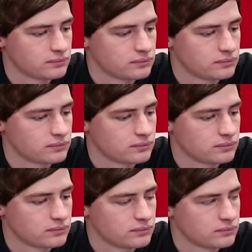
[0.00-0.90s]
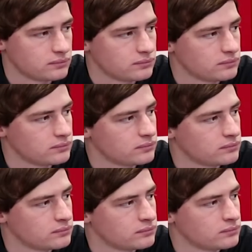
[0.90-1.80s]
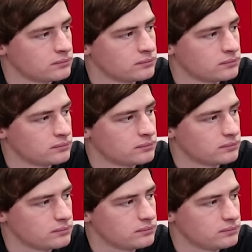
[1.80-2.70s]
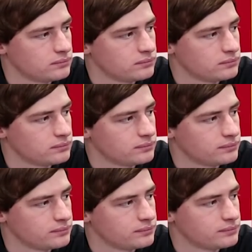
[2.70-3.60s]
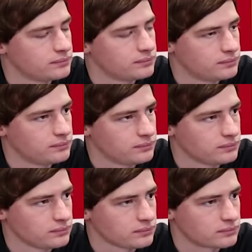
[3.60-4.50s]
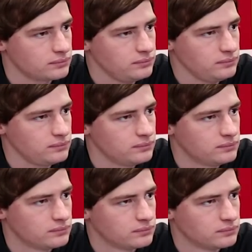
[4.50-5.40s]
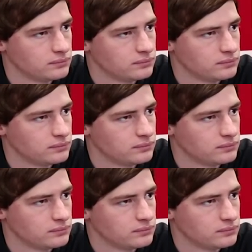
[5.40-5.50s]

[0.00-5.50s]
This person isn't speaking.